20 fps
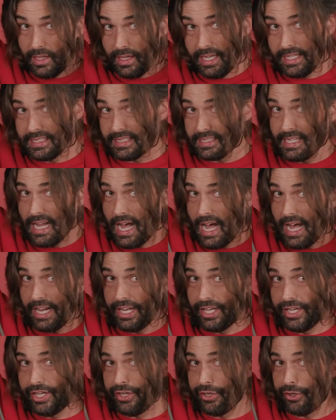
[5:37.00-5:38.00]
It's not
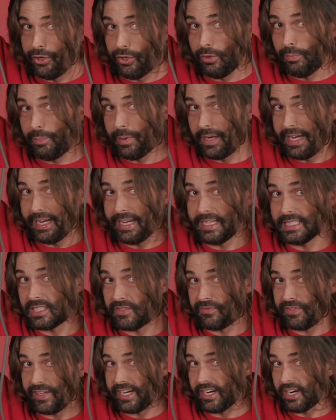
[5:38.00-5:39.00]
new, but it is
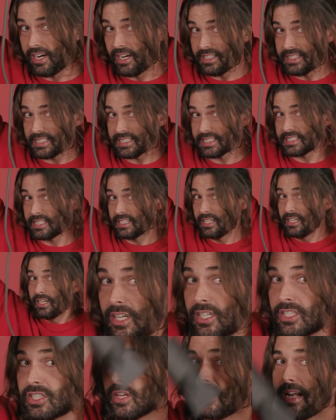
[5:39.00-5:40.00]
fierce.
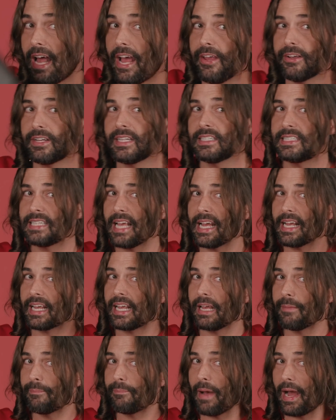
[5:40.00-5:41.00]
So now you can see I
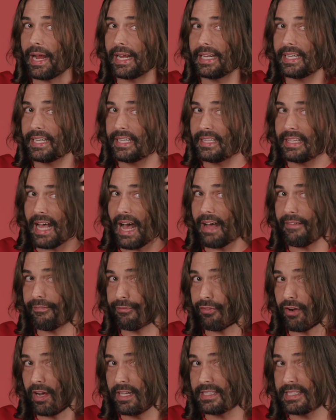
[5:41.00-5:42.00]
combined that
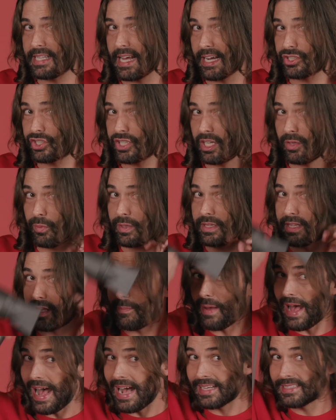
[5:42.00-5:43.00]
front section with the
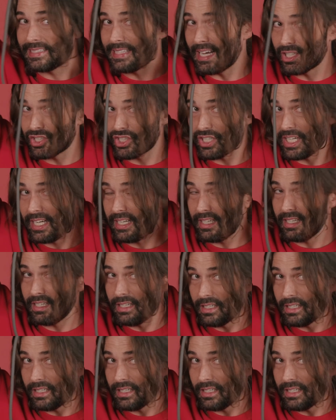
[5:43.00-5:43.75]
back section.